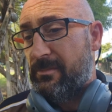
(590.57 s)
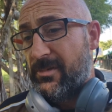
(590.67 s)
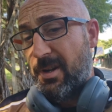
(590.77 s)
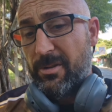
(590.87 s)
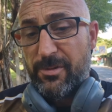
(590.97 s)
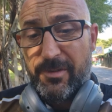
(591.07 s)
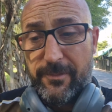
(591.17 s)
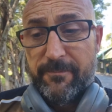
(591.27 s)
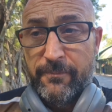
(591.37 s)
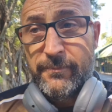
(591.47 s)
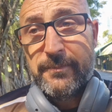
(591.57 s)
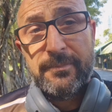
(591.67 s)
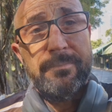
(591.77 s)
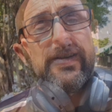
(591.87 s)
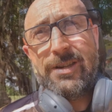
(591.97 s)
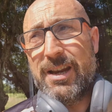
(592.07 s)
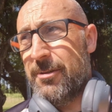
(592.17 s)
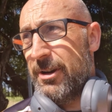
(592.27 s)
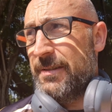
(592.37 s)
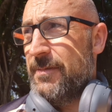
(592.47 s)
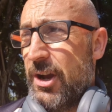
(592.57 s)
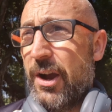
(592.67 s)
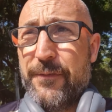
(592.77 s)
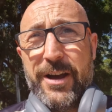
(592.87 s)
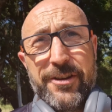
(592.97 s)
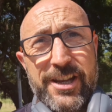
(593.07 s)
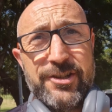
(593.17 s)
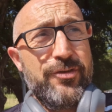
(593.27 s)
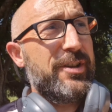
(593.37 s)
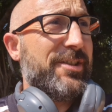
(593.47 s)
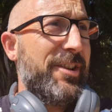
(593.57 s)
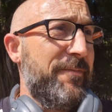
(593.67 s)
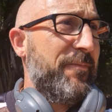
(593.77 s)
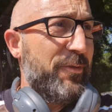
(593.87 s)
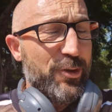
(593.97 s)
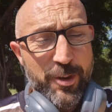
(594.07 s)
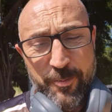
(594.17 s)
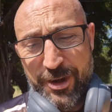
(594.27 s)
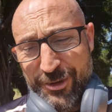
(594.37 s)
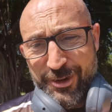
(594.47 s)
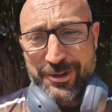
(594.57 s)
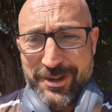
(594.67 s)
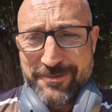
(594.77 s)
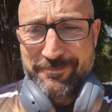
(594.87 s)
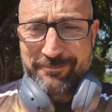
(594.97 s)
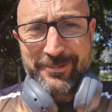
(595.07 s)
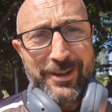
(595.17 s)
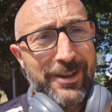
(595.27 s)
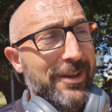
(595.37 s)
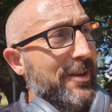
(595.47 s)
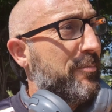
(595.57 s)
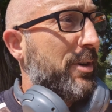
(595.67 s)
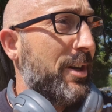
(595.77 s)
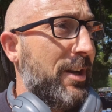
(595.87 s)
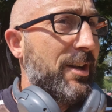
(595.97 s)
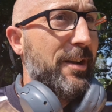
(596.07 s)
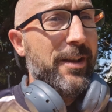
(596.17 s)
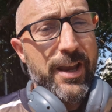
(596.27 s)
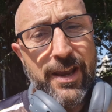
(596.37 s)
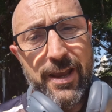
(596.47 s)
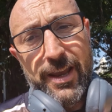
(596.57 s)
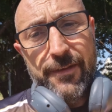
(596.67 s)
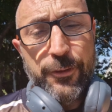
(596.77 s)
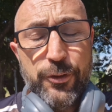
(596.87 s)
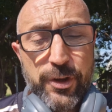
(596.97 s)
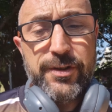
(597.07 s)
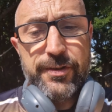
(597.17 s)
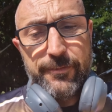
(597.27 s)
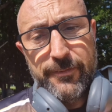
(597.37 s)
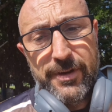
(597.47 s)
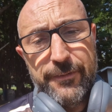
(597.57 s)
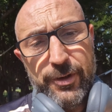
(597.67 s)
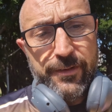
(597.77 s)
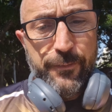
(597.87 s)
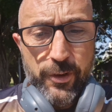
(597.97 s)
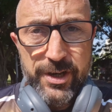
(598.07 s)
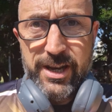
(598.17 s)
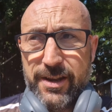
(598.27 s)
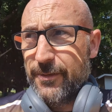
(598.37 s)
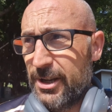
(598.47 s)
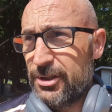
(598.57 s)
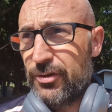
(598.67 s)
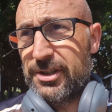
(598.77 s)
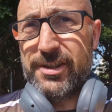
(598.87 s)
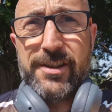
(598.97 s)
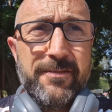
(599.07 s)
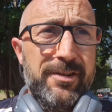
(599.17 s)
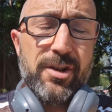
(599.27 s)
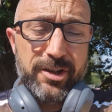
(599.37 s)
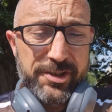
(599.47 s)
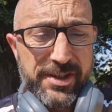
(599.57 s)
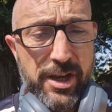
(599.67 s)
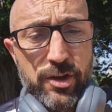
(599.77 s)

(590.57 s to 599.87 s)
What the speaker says: Loads of them. Anyway, I found it interesting. You might not have done, but if you did if you did find any of it interesting, like I say, I